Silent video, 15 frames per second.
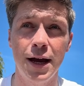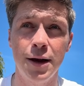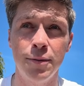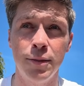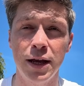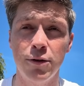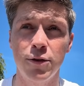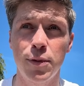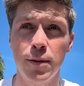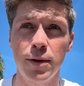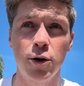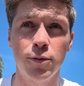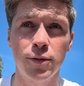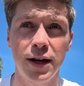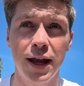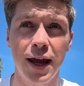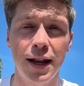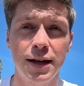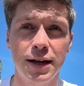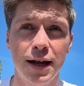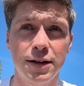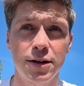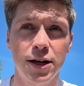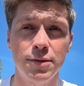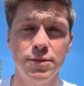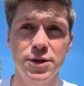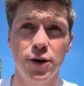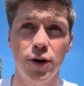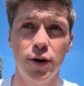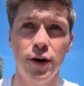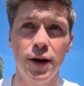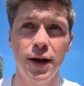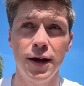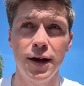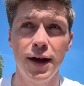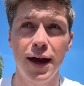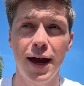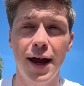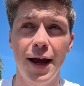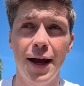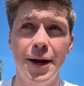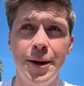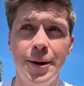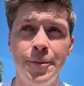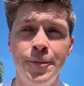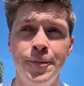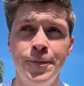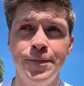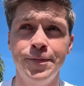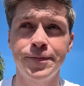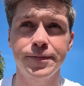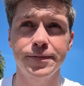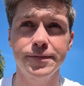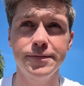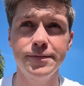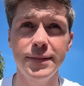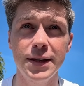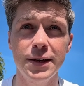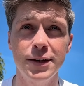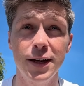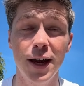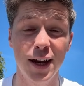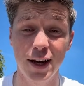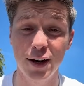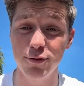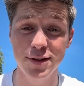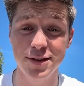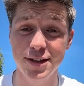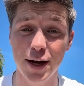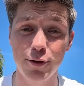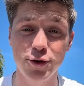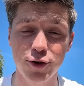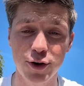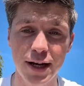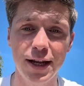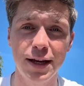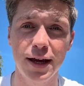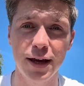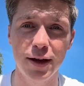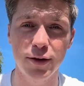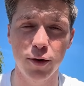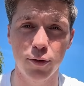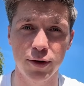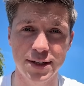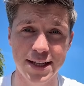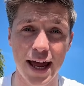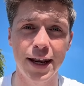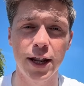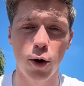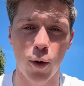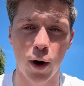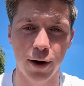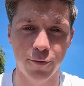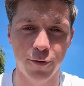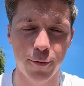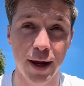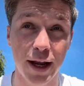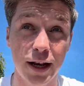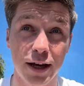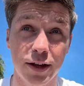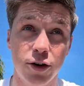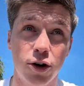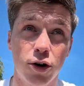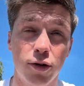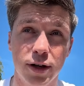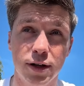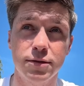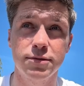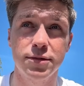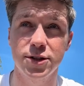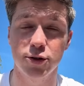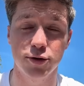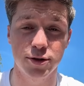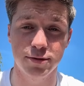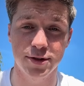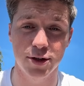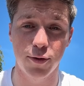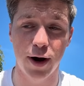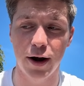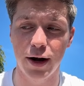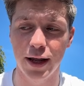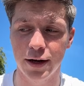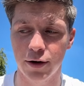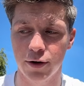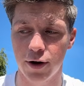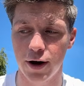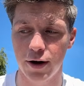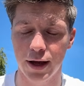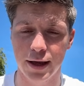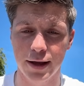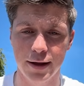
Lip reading: He was probably coming to the end at that time. So, yeah, that was really the standout one for me. Like, so early in the career, like.